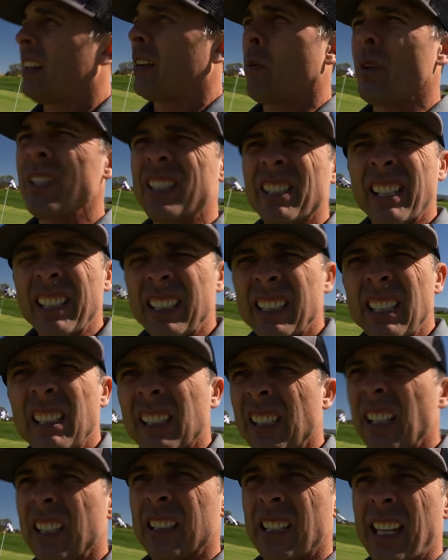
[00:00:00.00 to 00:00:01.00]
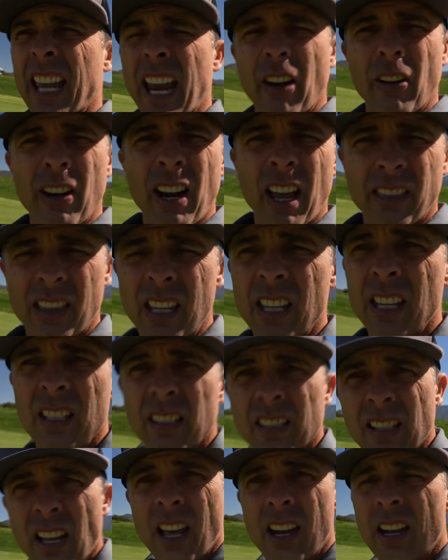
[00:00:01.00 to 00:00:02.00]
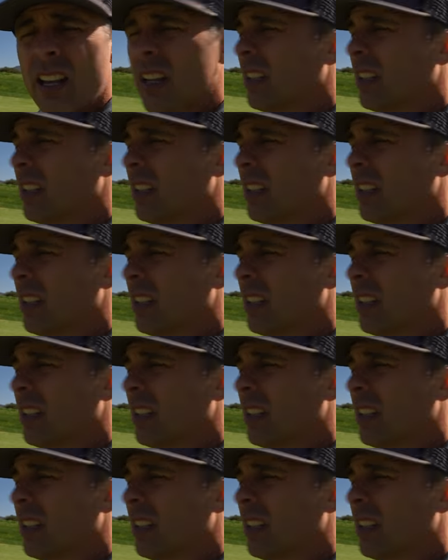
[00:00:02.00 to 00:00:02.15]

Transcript: 166 carry, I think he said.